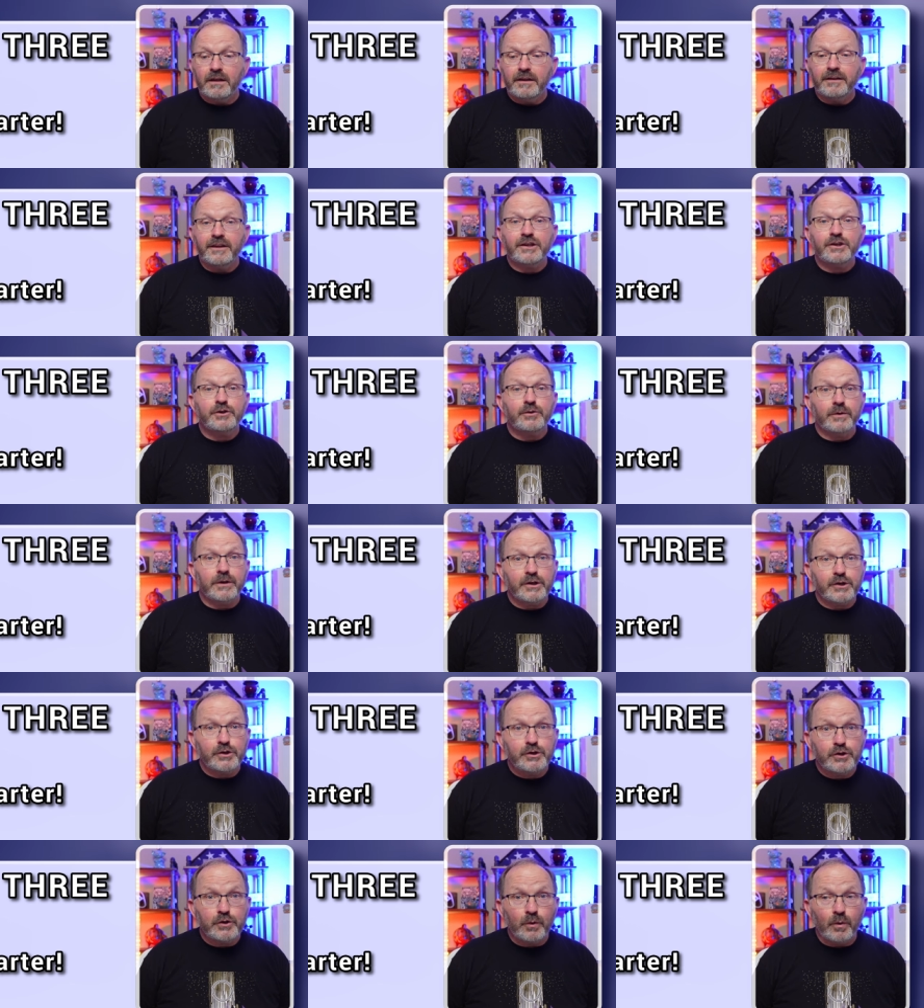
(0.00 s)
that you
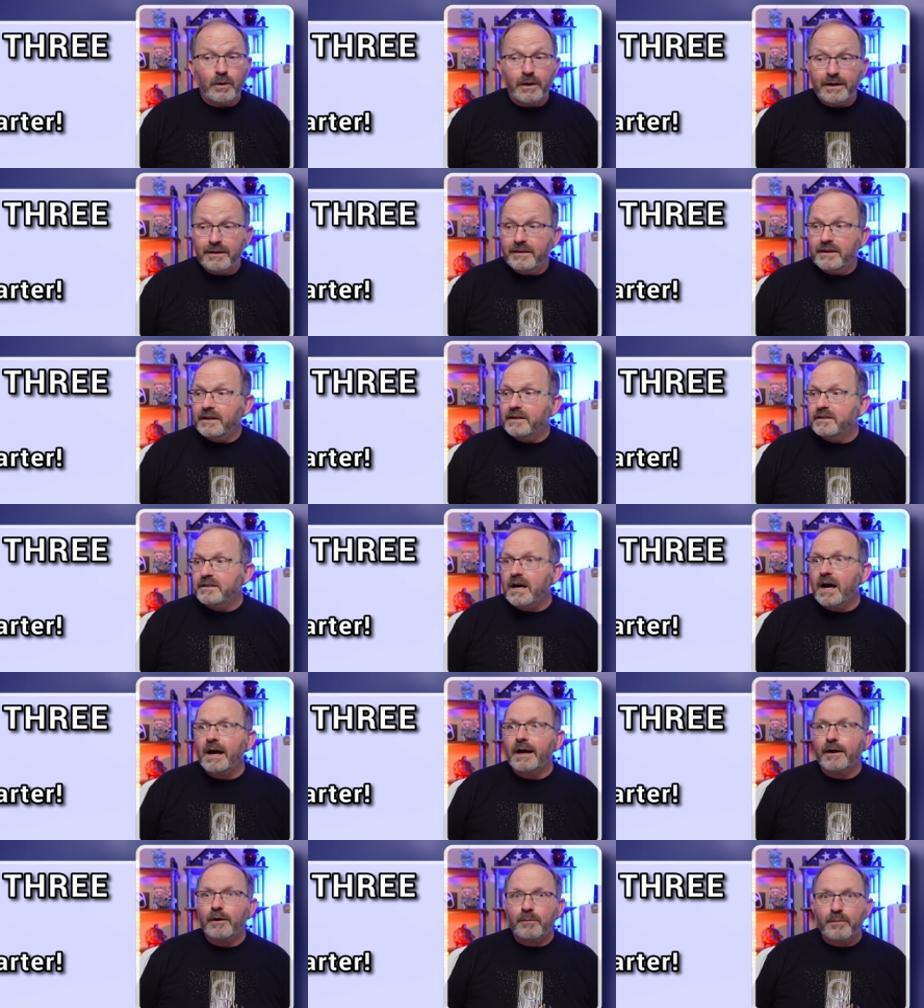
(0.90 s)
enjoy the
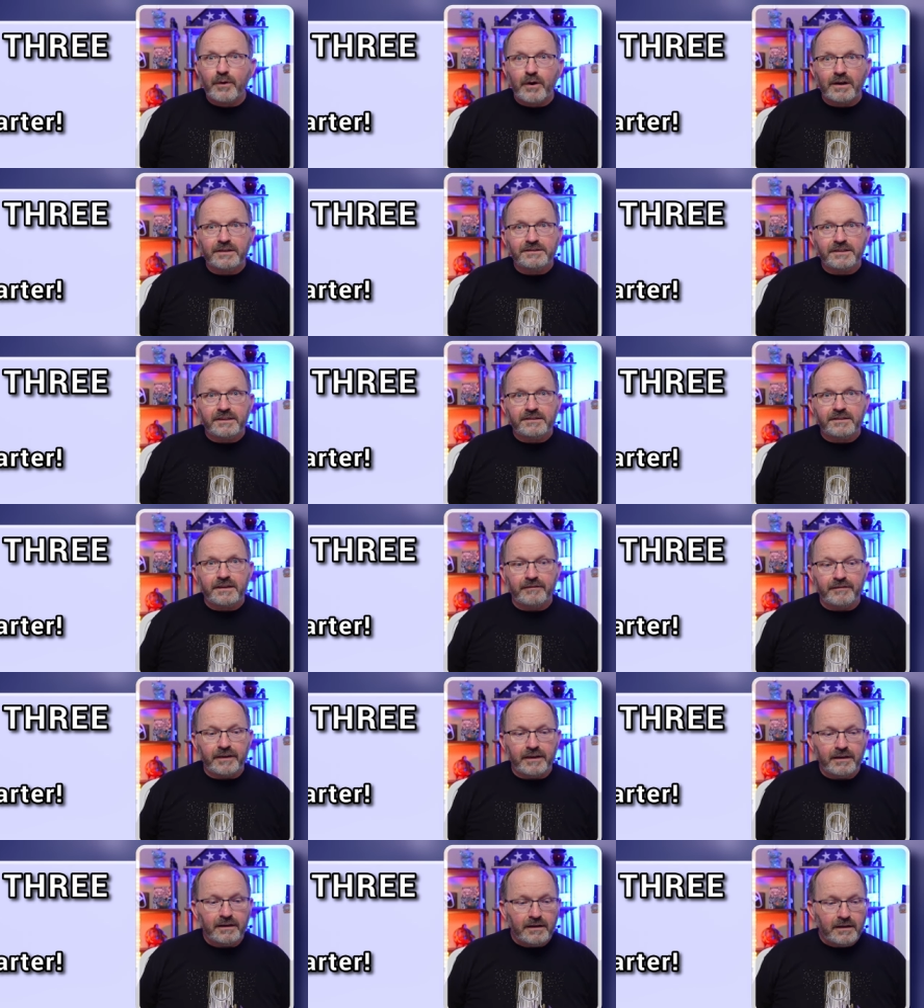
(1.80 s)
entire process
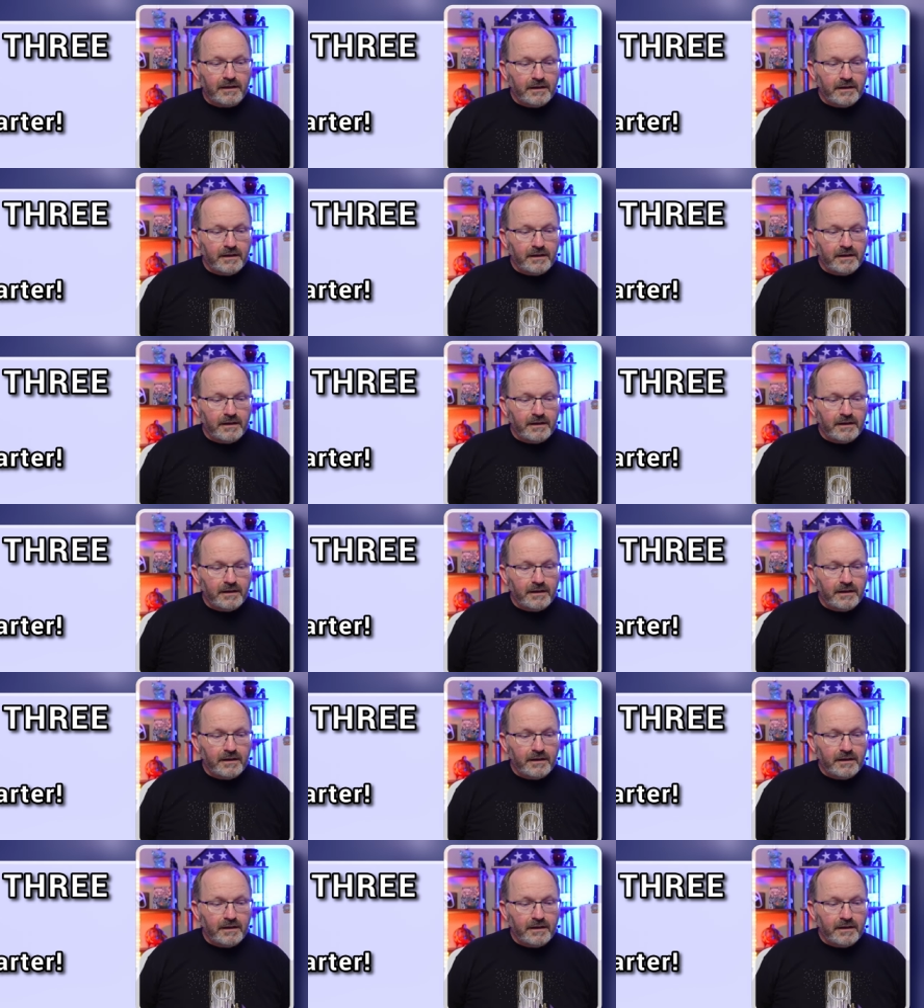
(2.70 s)
of it?